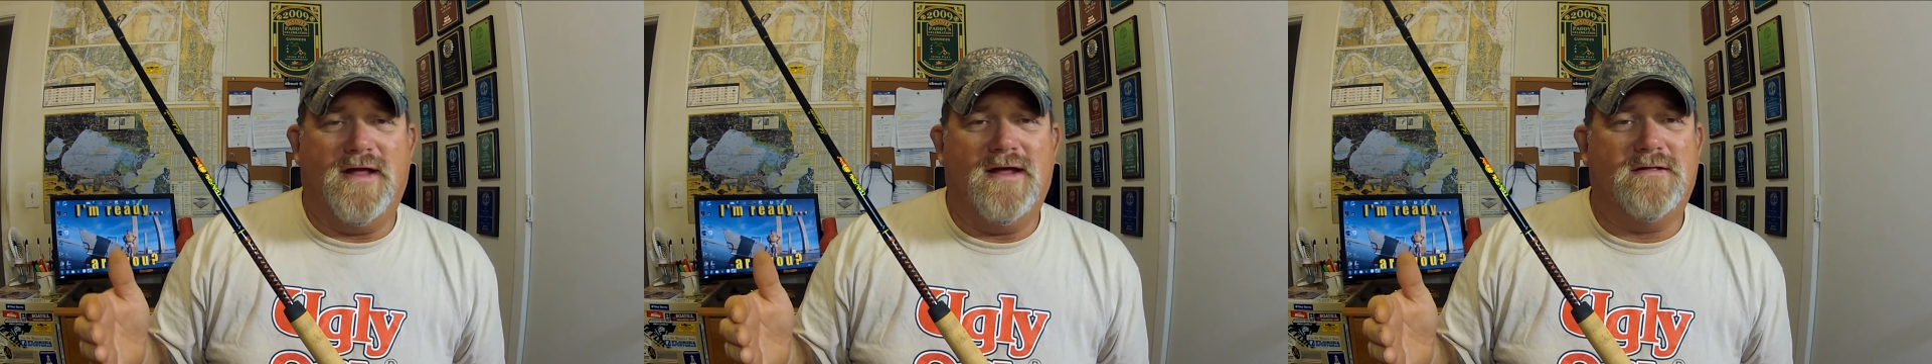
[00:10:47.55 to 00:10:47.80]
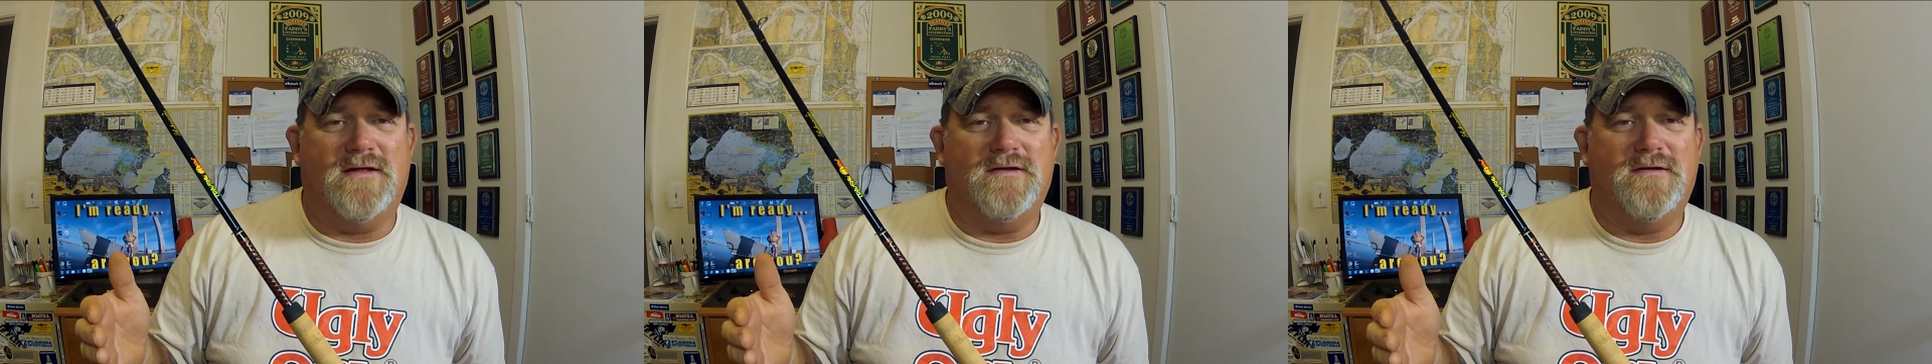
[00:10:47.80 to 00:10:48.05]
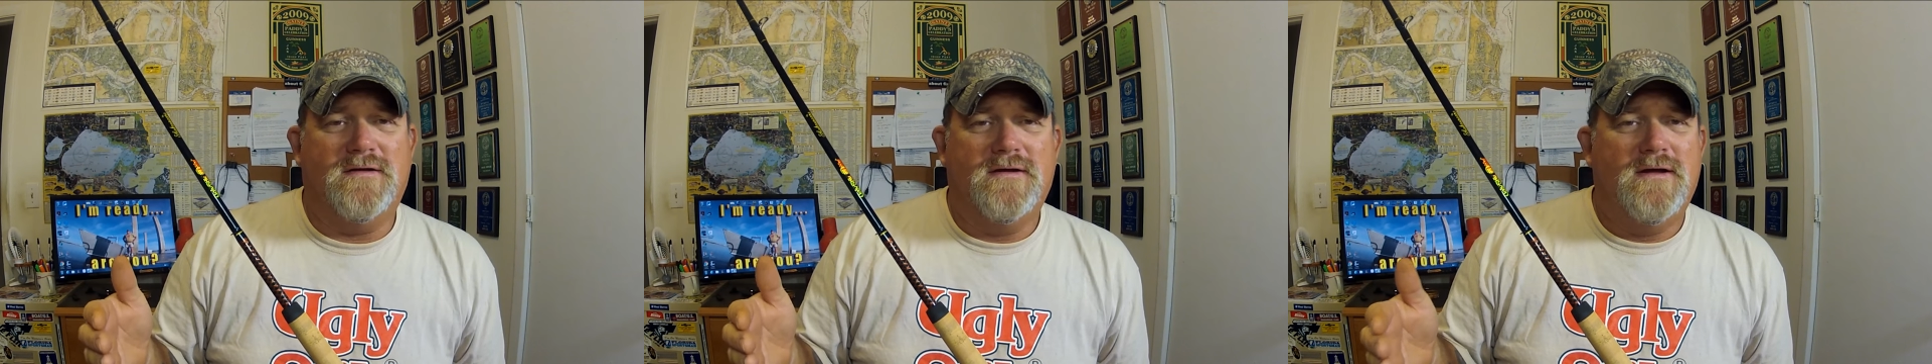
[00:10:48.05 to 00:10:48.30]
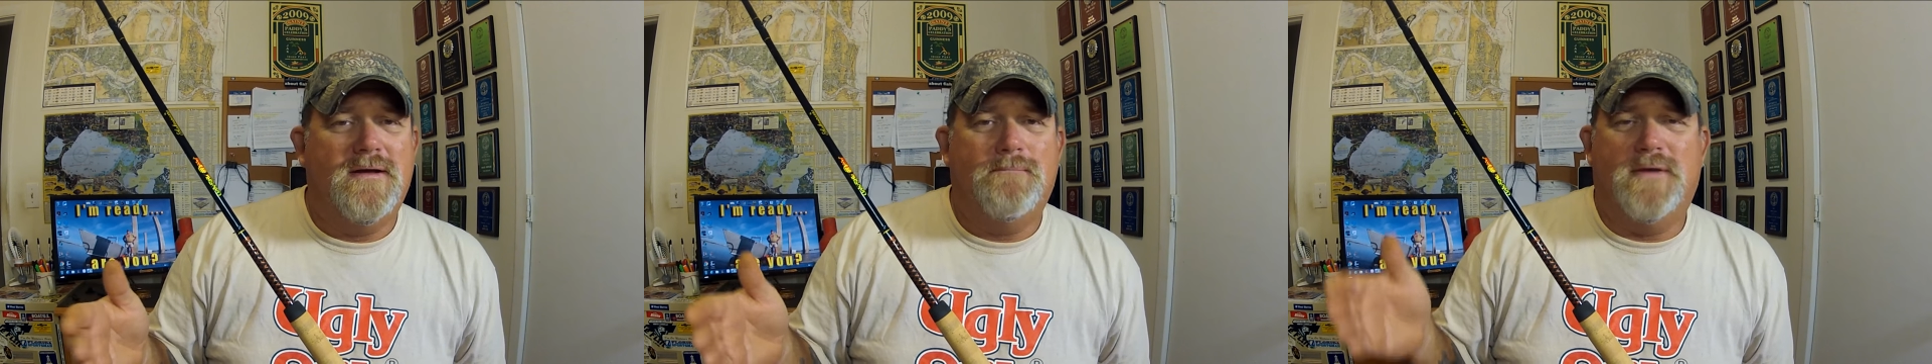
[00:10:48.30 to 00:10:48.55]
in England,
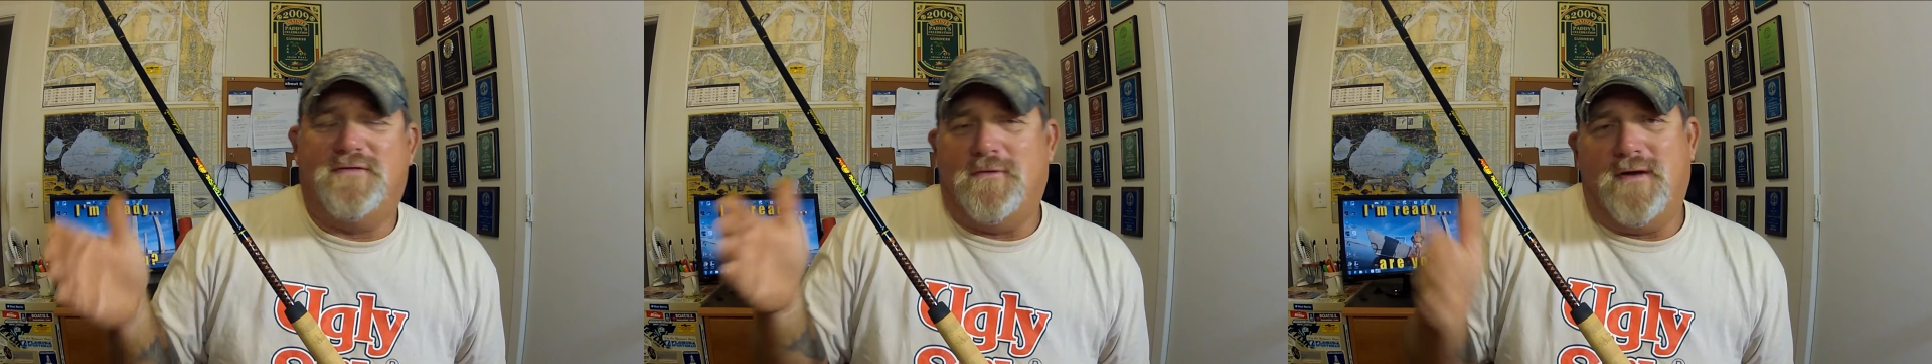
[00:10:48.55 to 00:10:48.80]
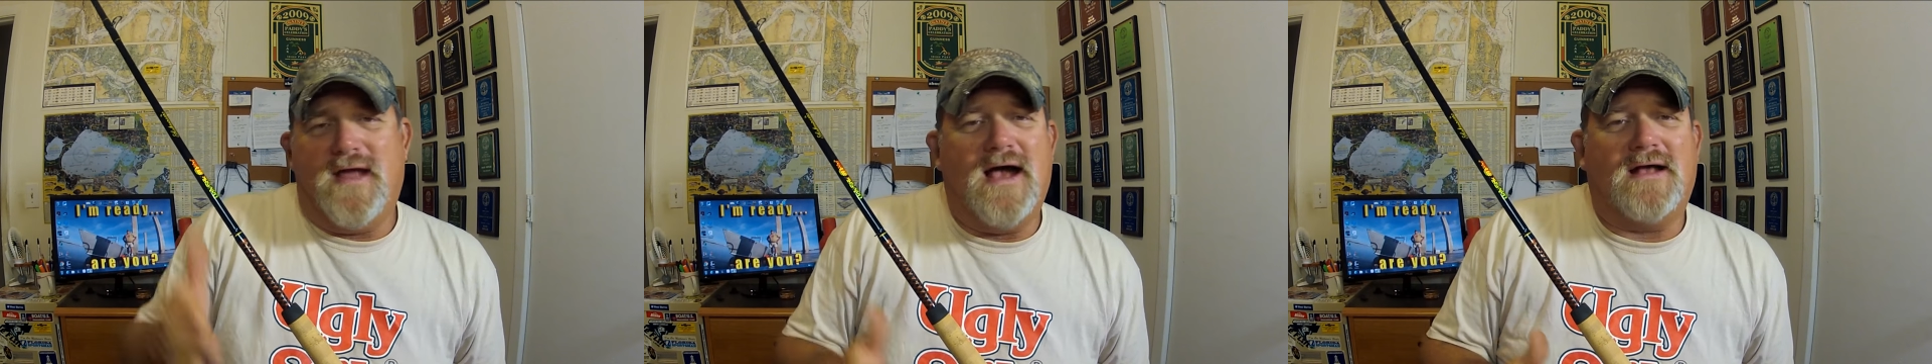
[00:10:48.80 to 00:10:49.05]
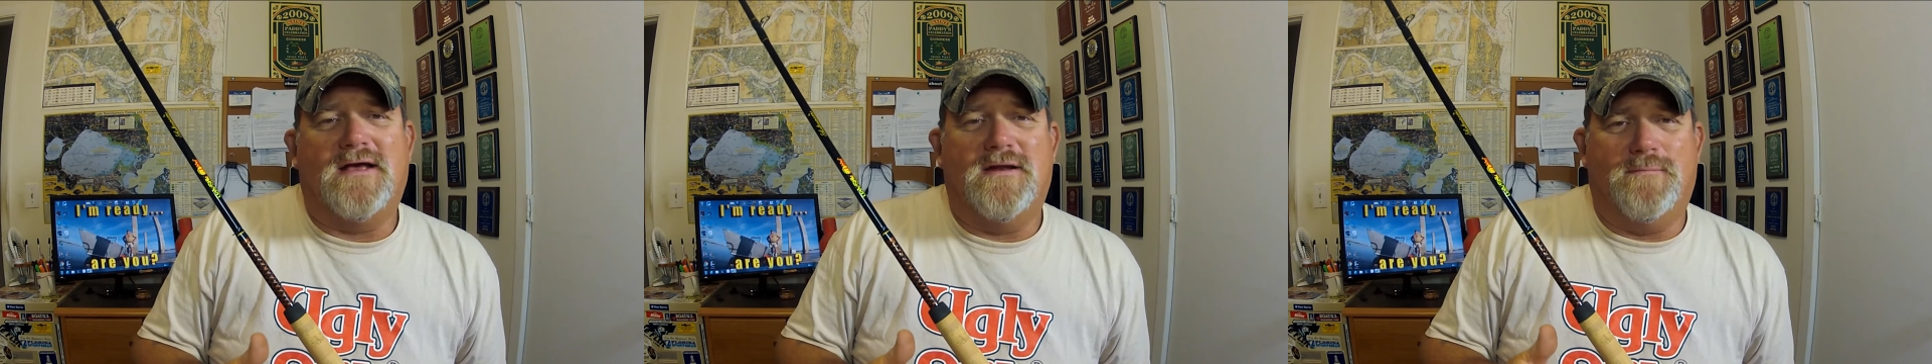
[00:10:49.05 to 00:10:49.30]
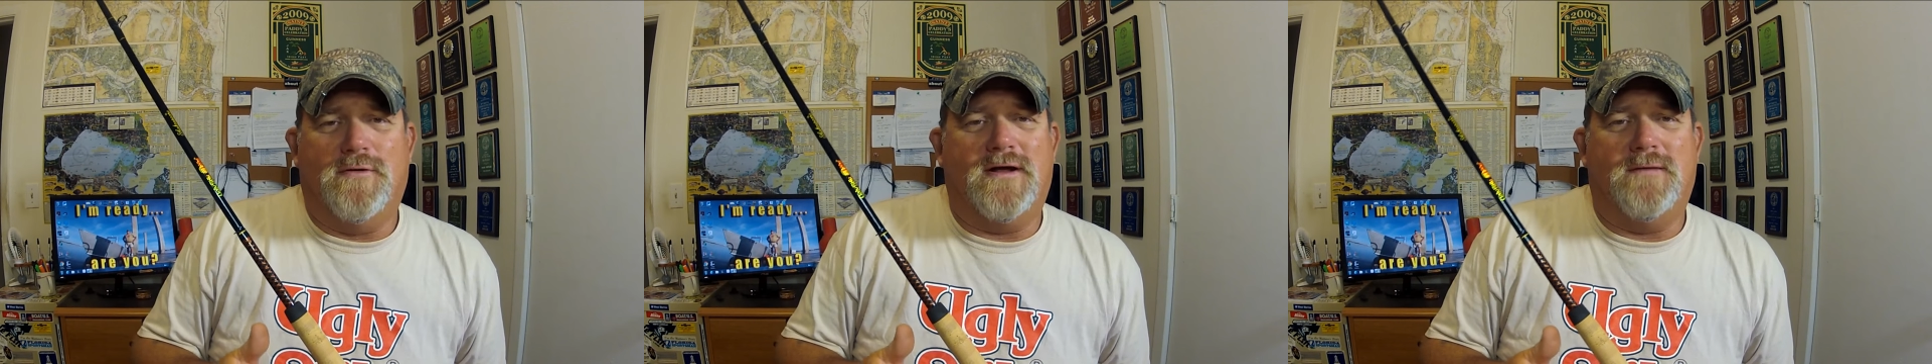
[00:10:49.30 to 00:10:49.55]
but they're not going
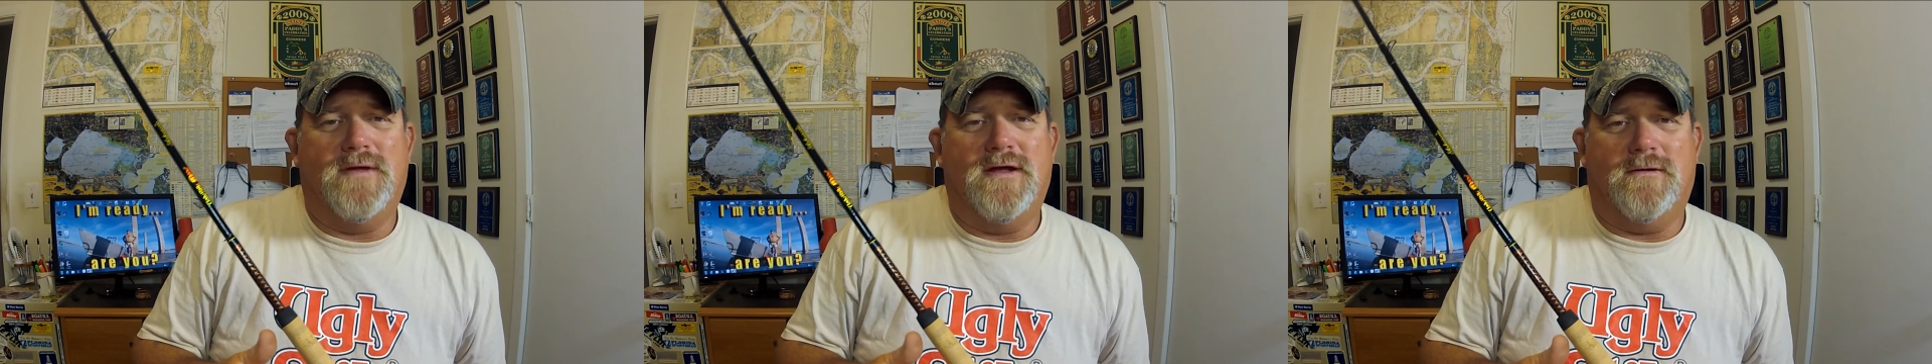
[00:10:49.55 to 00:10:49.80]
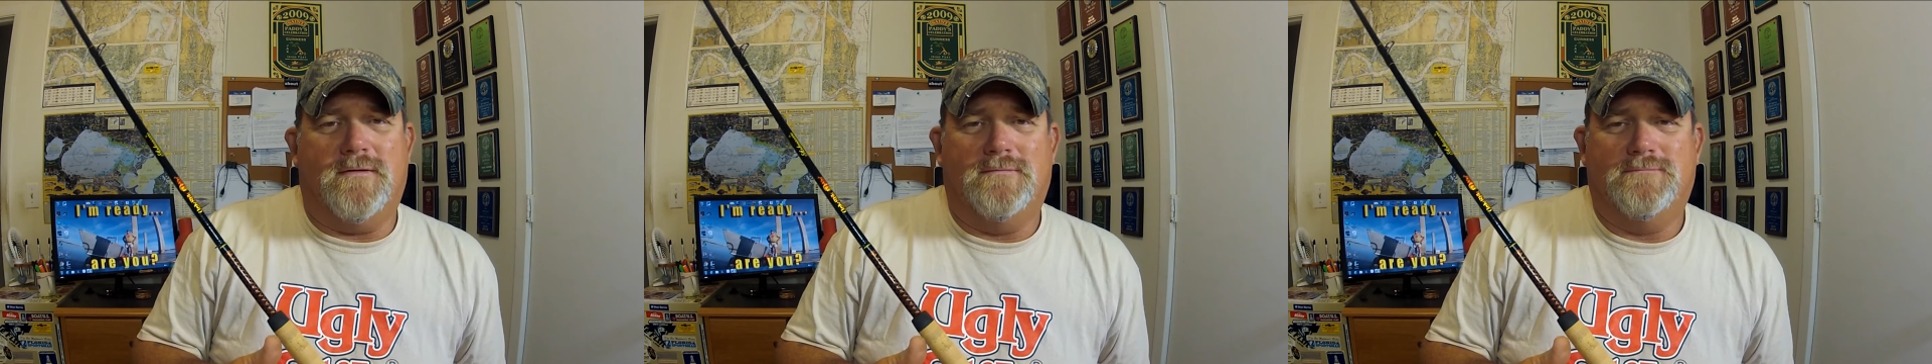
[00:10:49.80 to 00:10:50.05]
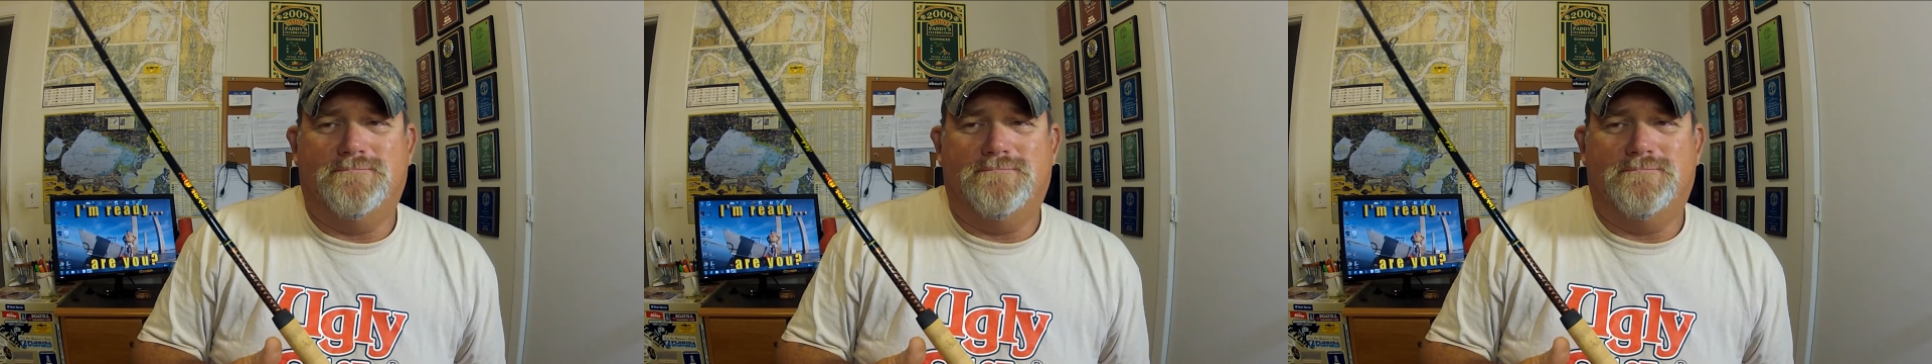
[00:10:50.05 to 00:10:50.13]
to bring them here.